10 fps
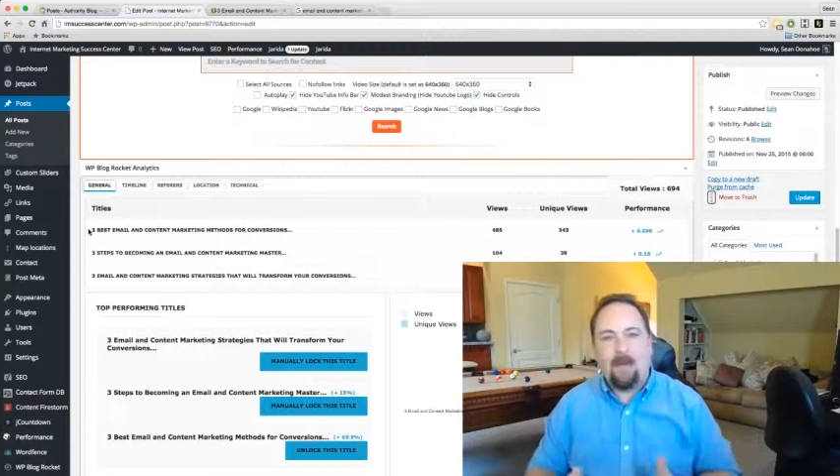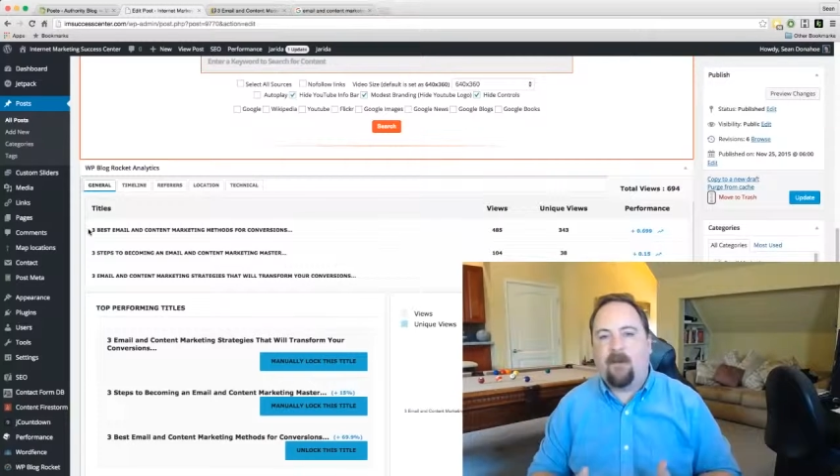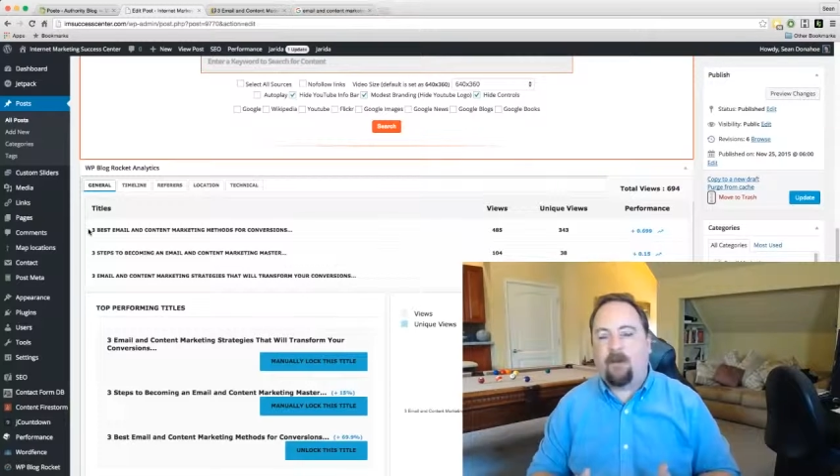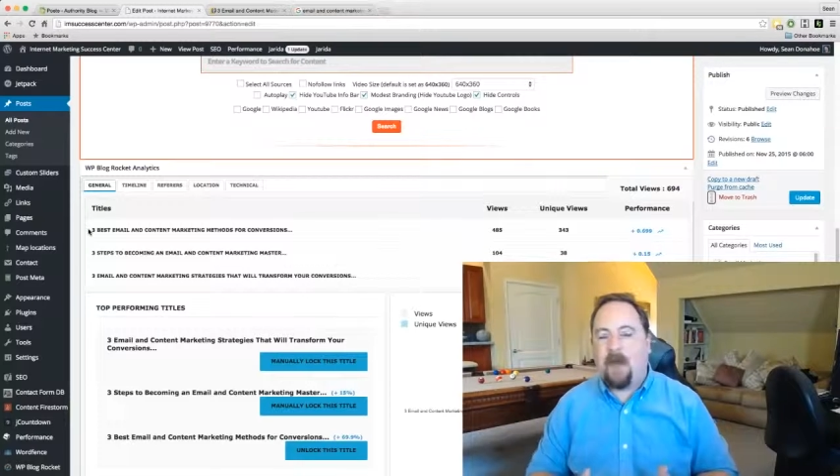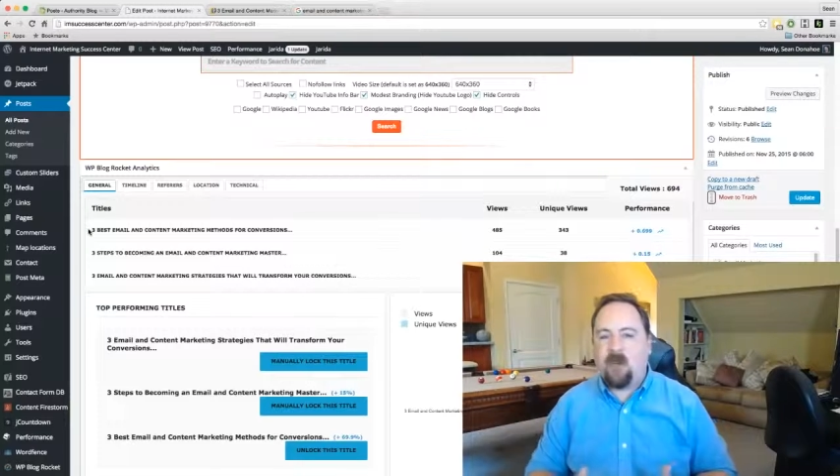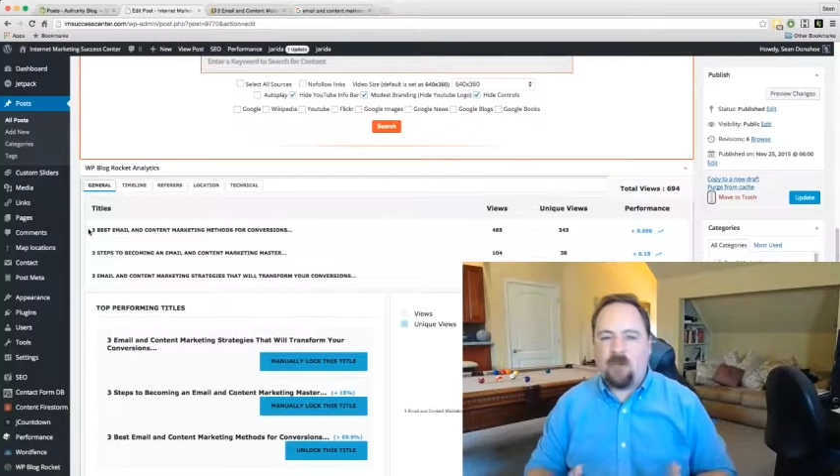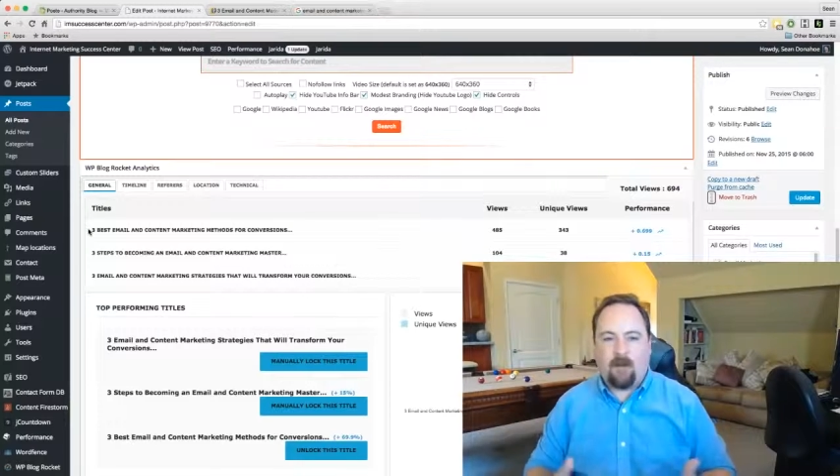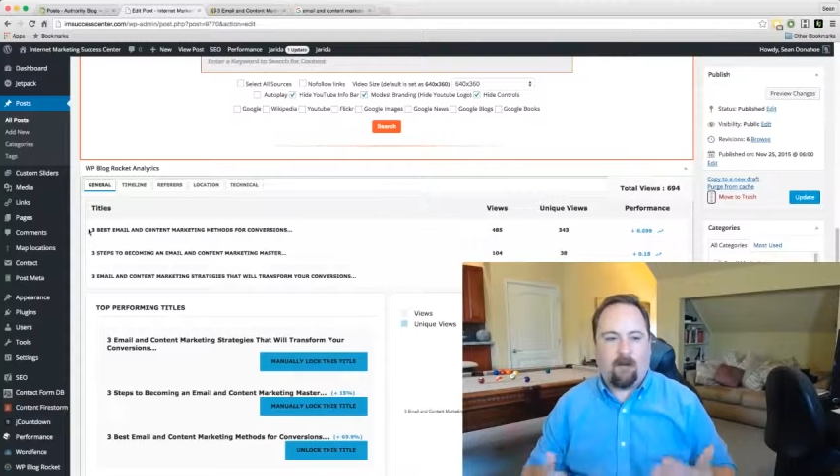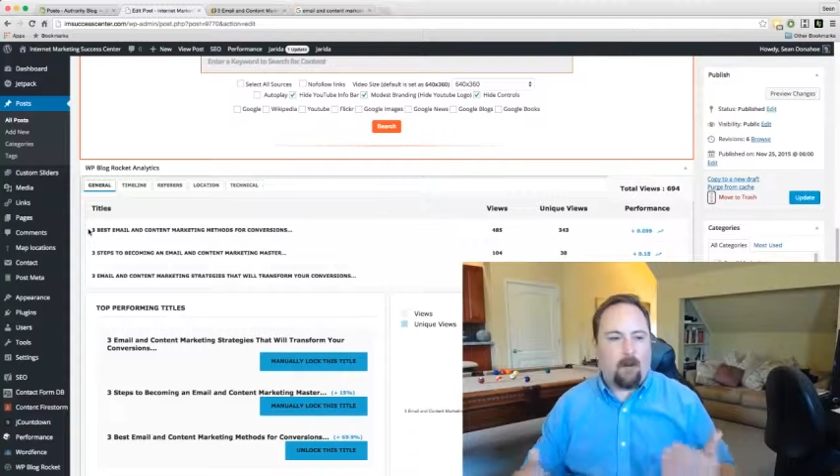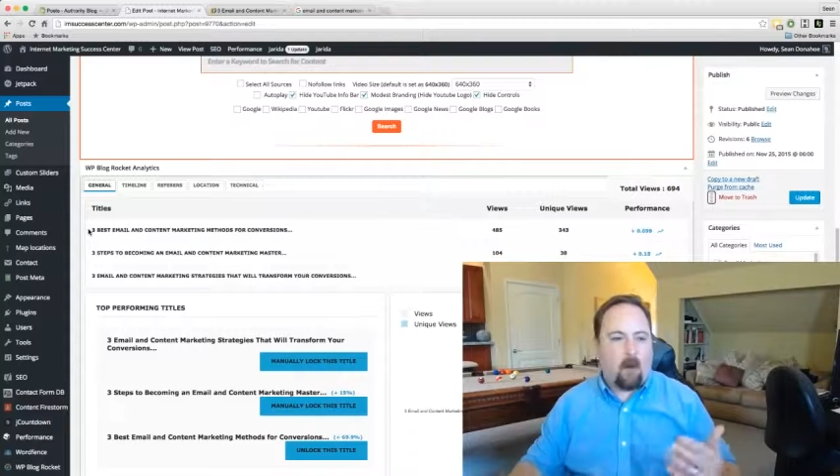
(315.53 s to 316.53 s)

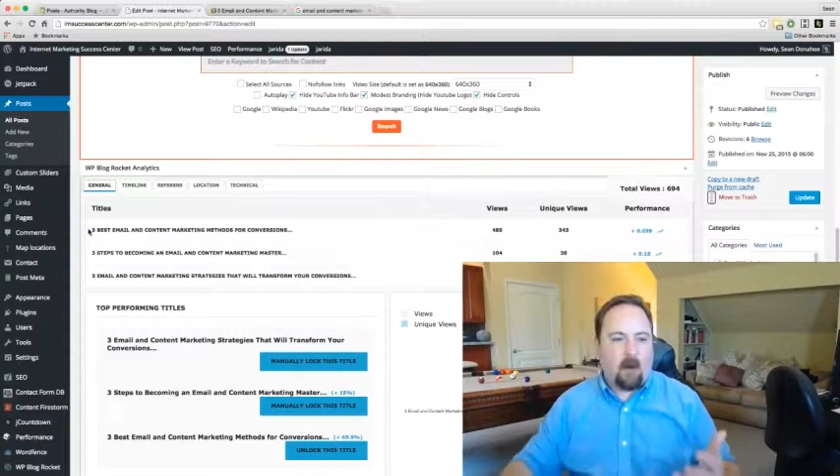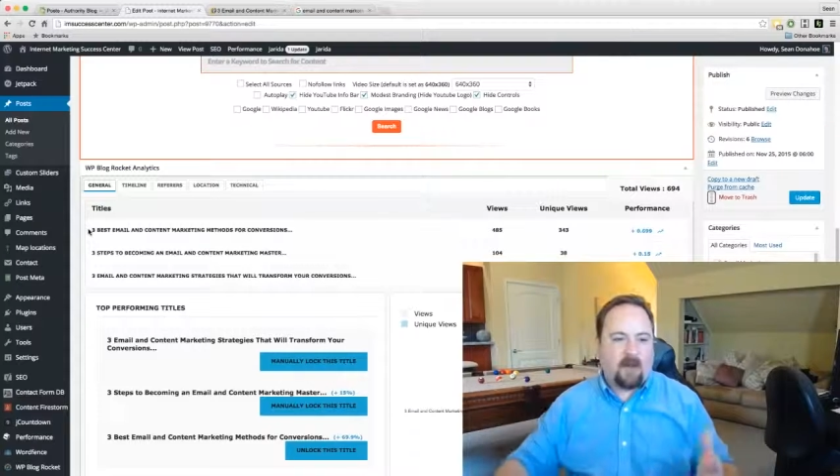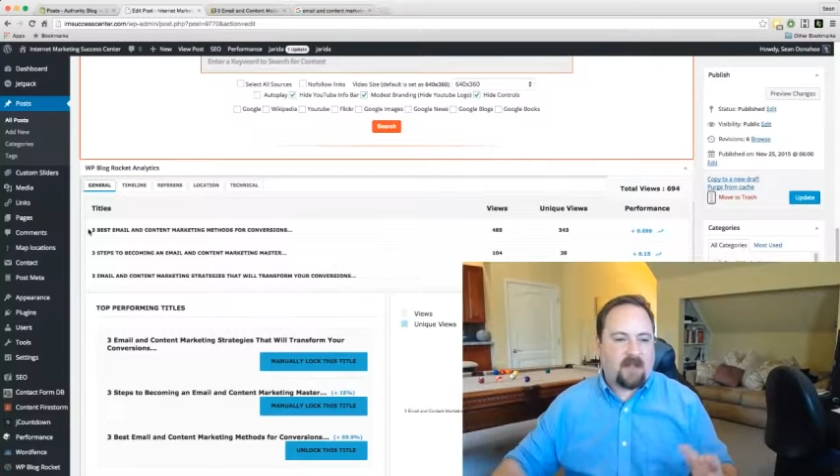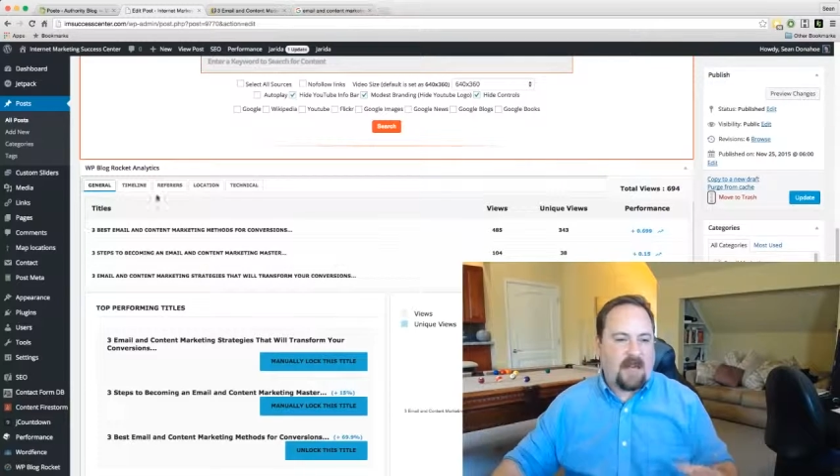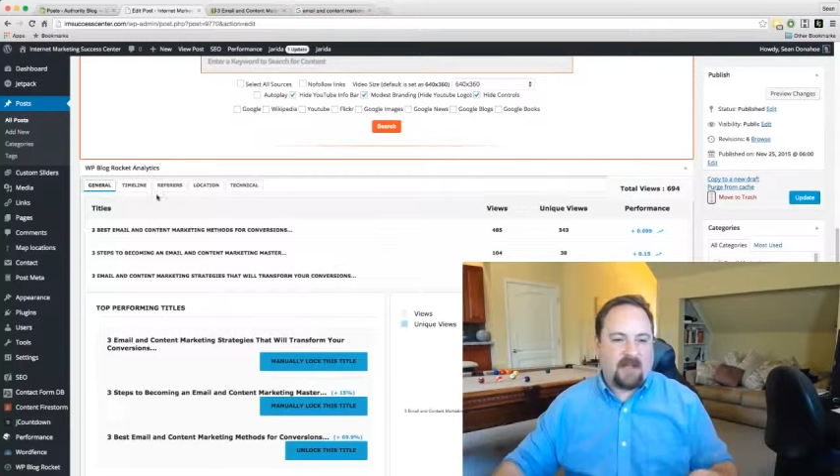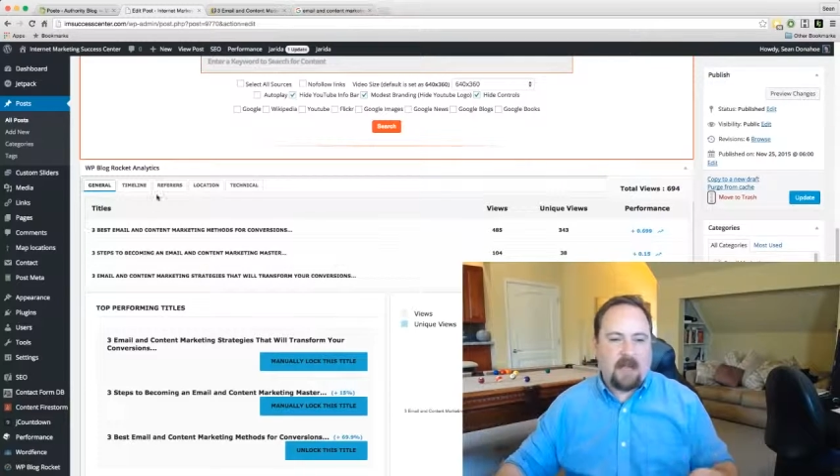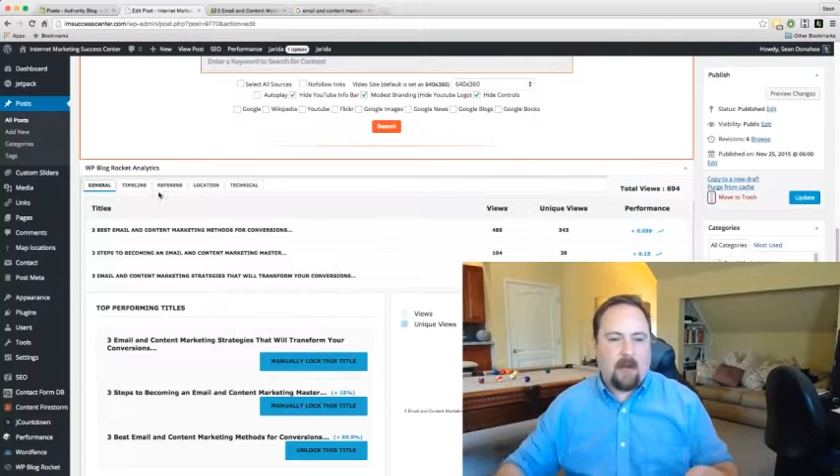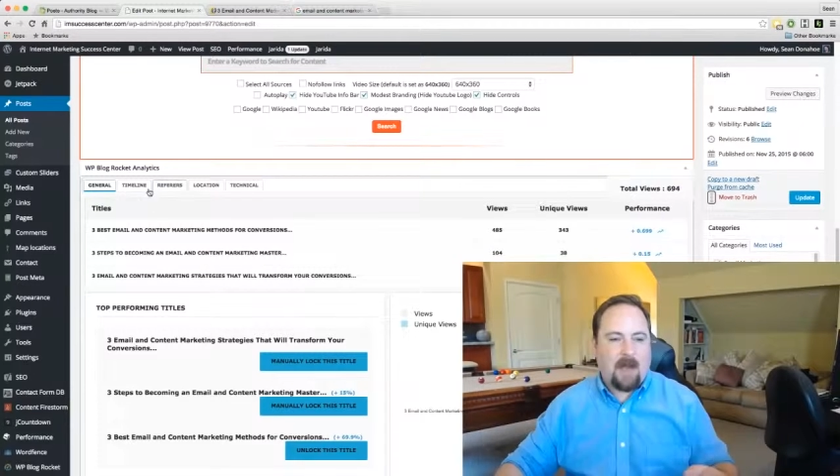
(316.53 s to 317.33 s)
information from all of the stats here.